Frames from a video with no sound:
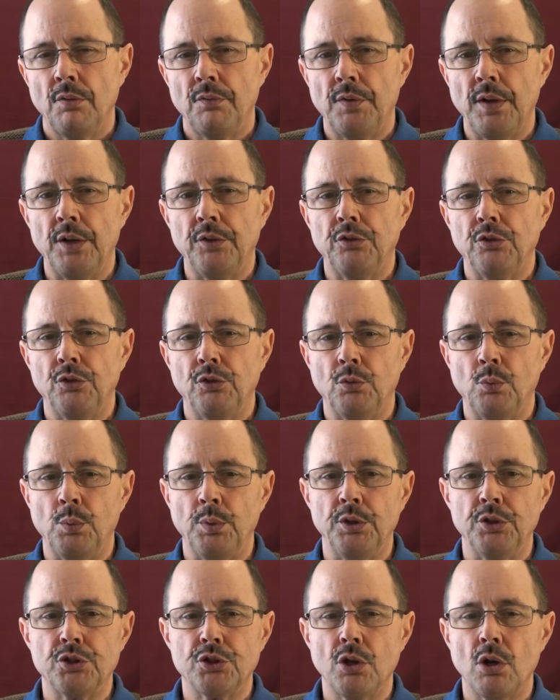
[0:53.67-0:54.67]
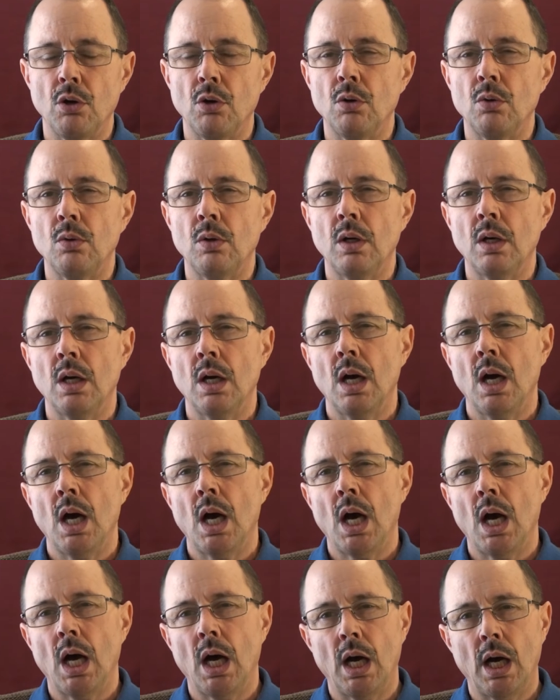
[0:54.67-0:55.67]
Faces We Show,
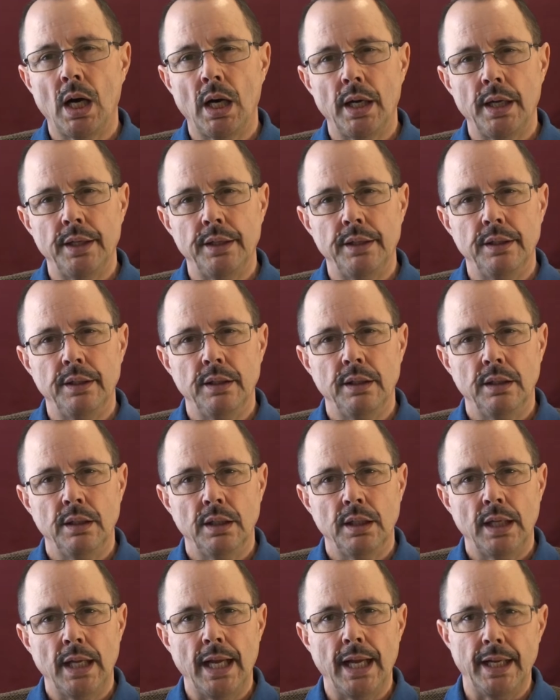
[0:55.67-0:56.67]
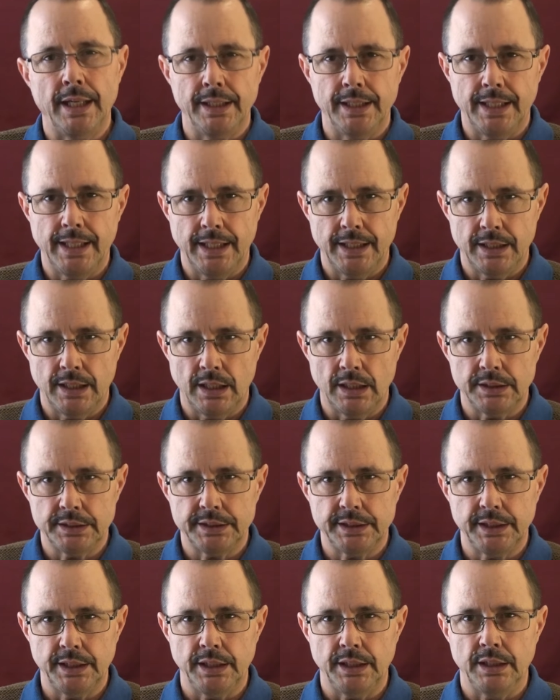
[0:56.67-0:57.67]
Hide, and Cannot
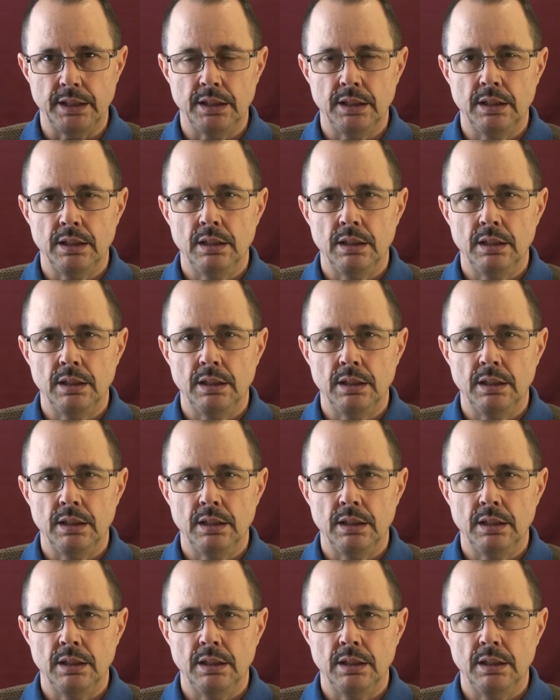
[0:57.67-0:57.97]
See.